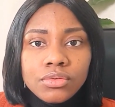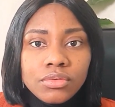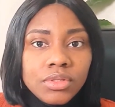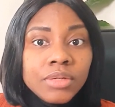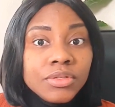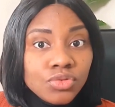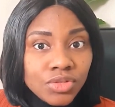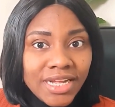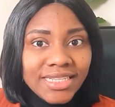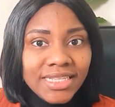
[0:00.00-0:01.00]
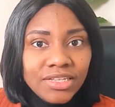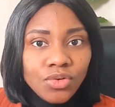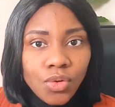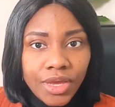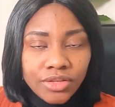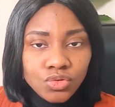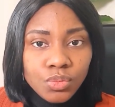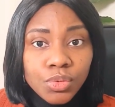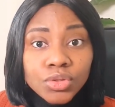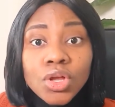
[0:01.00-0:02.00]
the student need okay to
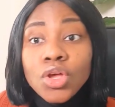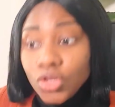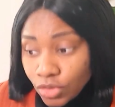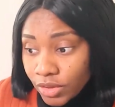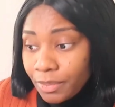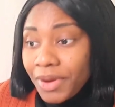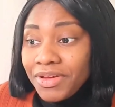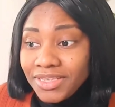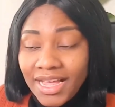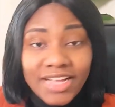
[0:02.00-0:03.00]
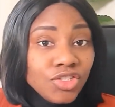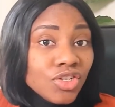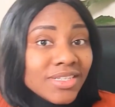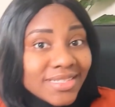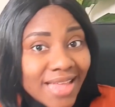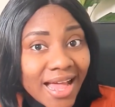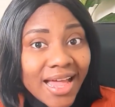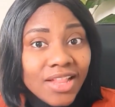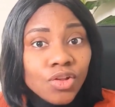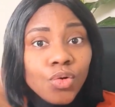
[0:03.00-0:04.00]
board, so the parents can just tag
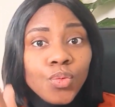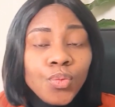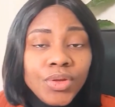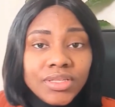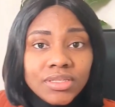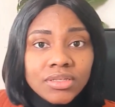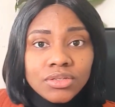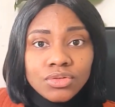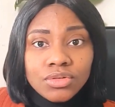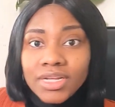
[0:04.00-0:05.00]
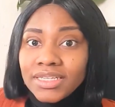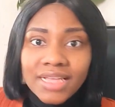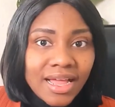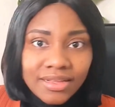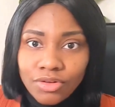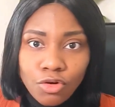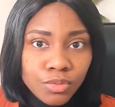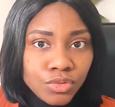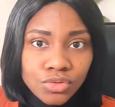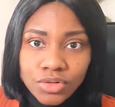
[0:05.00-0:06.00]
along with the student and
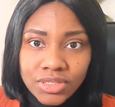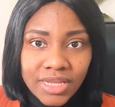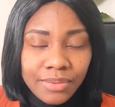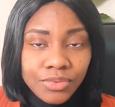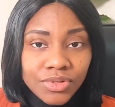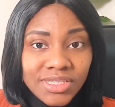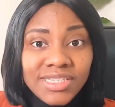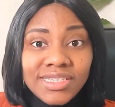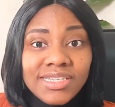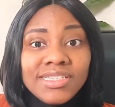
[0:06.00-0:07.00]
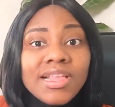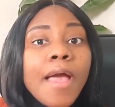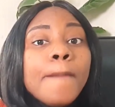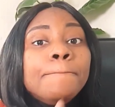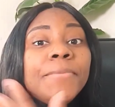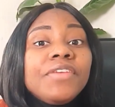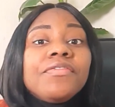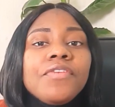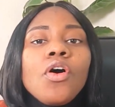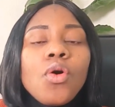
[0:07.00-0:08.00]
come to North Cyprus. This is
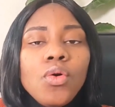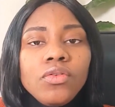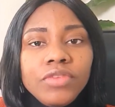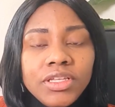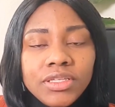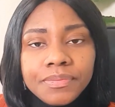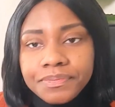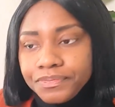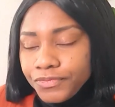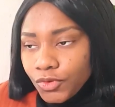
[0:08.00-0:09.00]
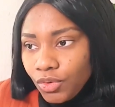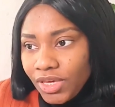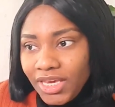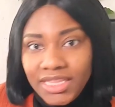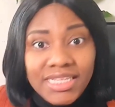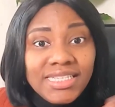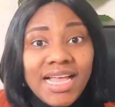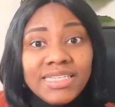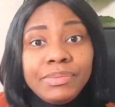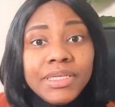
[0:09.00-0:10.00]
before COVID. Okay, this
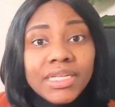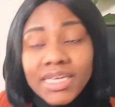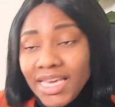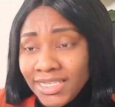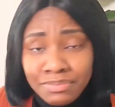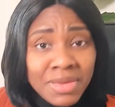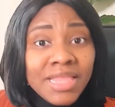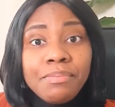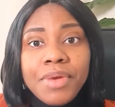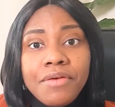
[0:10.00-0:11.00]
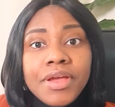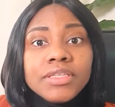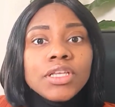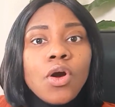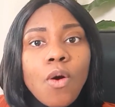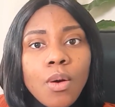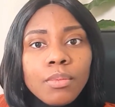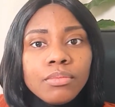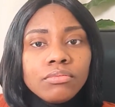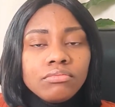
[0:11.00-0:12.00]
has been the case. Many parents come,